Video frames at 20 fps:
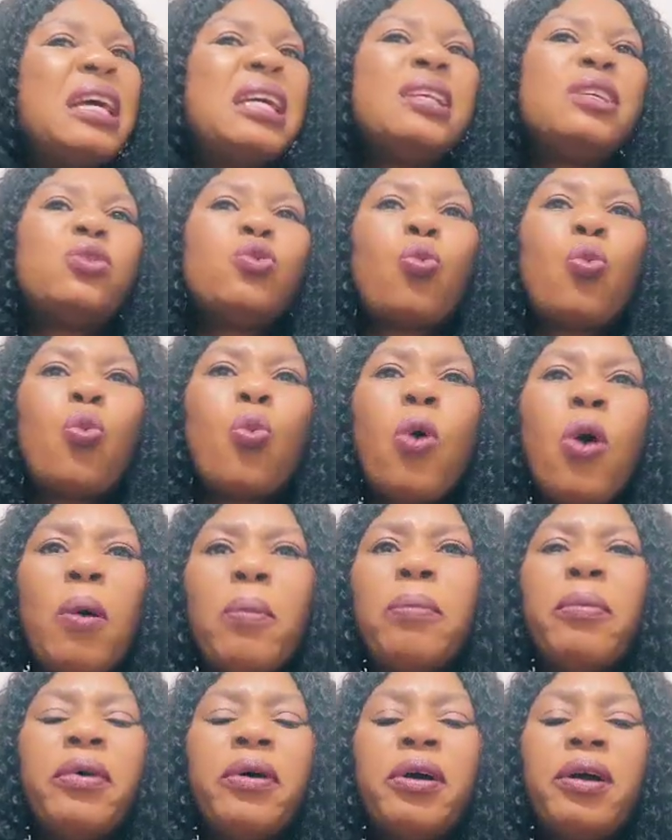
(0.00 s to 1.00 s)
it's
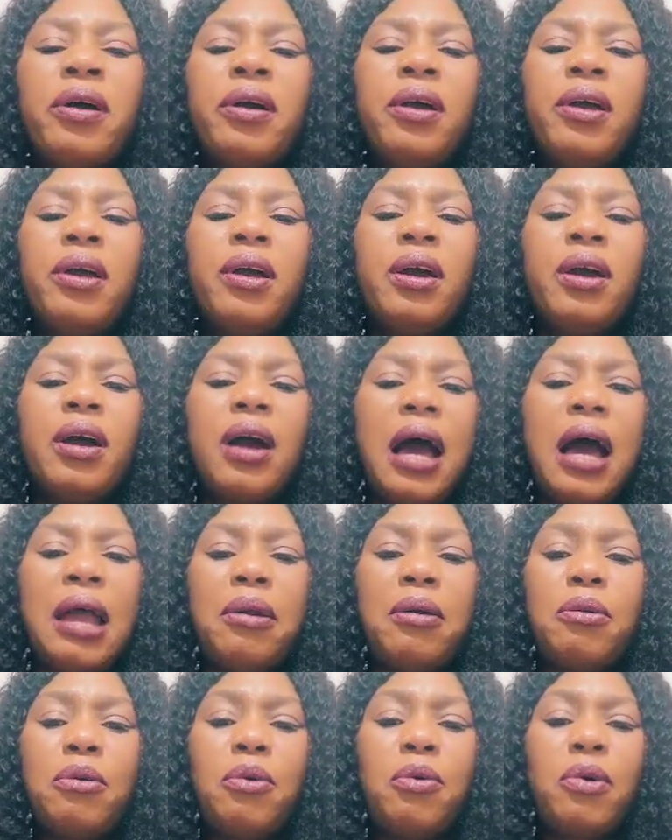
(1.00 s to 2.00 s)
worm. I
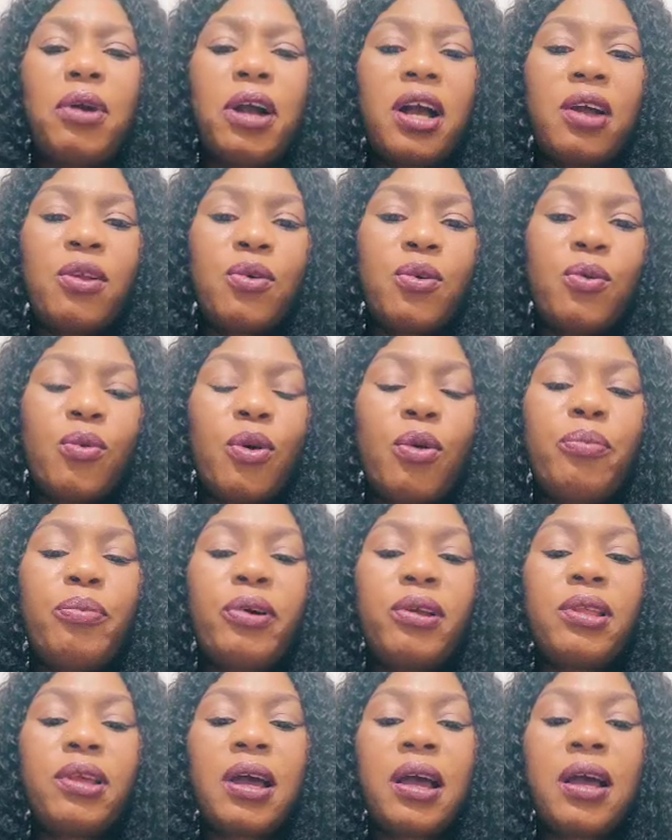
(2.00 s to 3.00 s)
don't know what kind of worm,
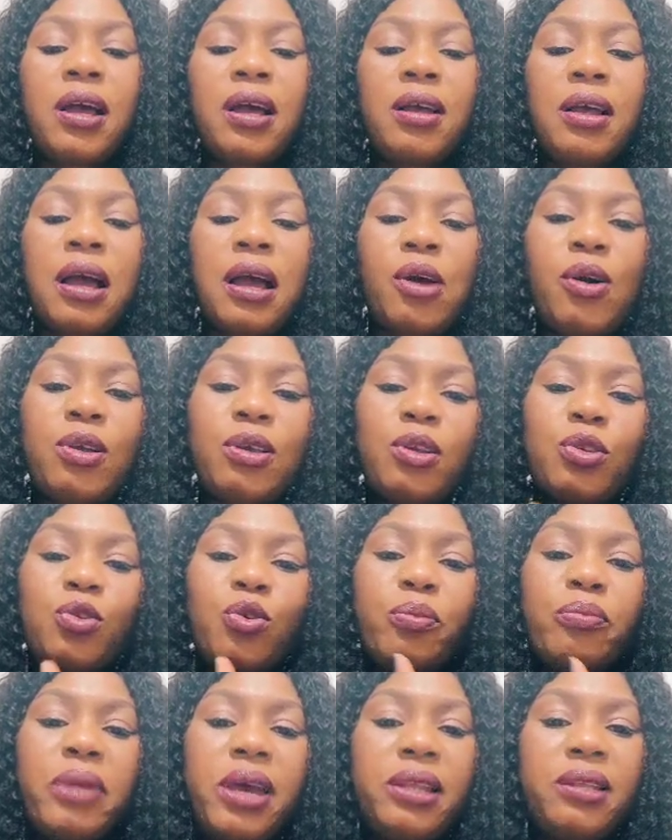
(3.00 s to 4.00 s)
but according
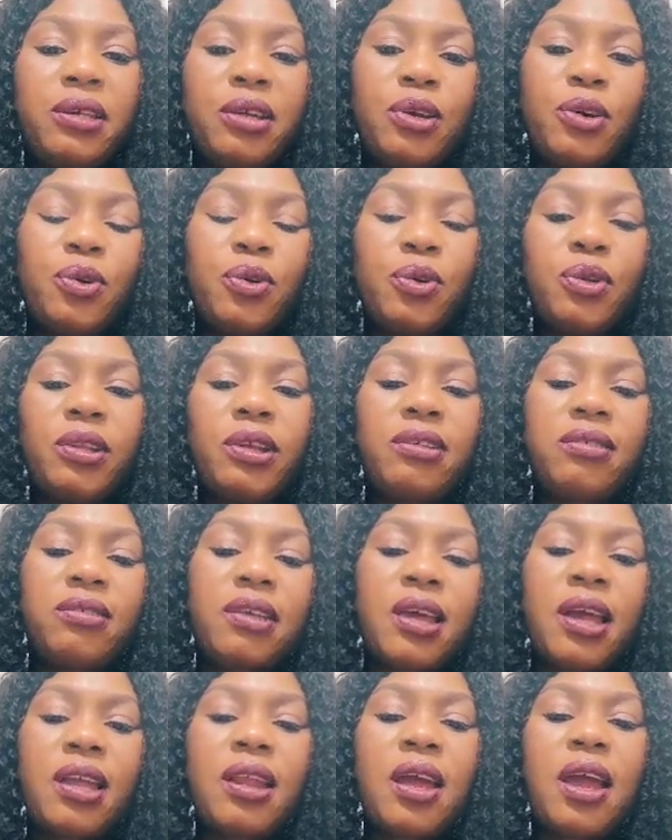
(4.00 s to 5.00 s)
to medical, they
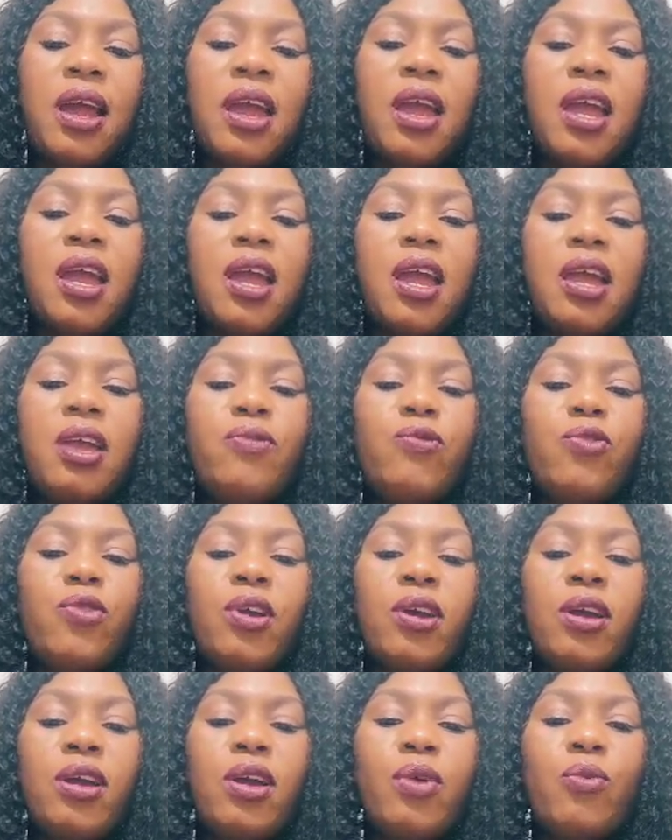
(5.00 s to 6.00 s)
said if
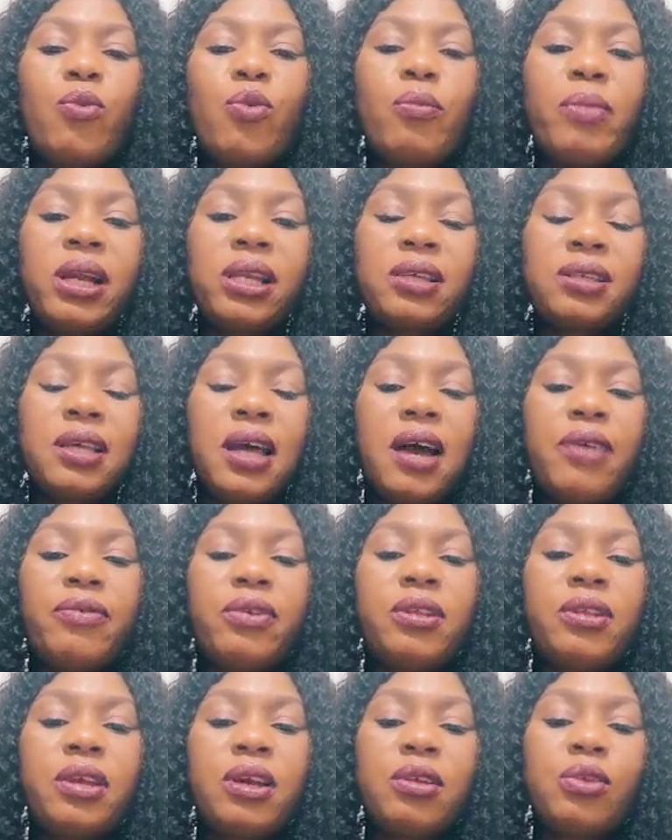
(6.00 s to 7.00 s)
a woman is
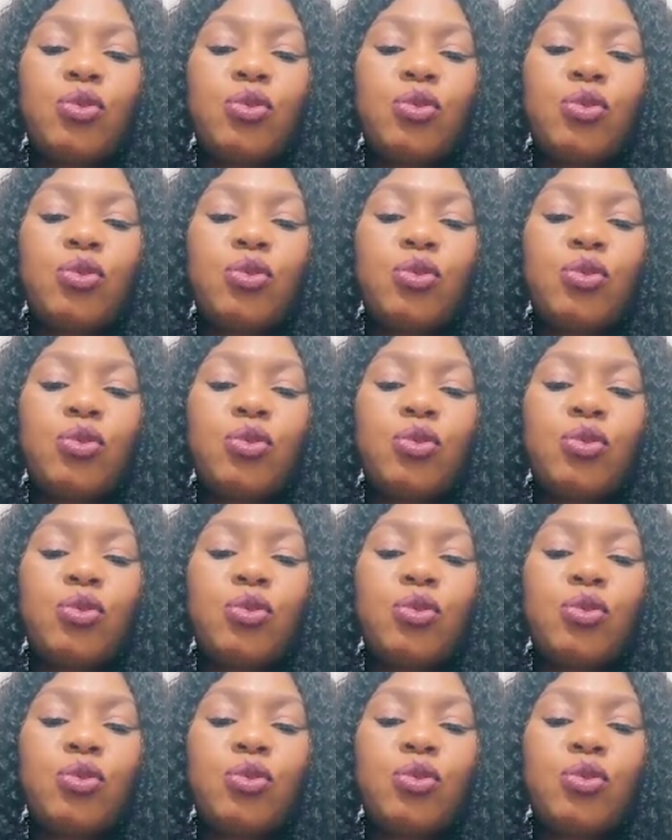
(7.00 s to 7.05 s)
having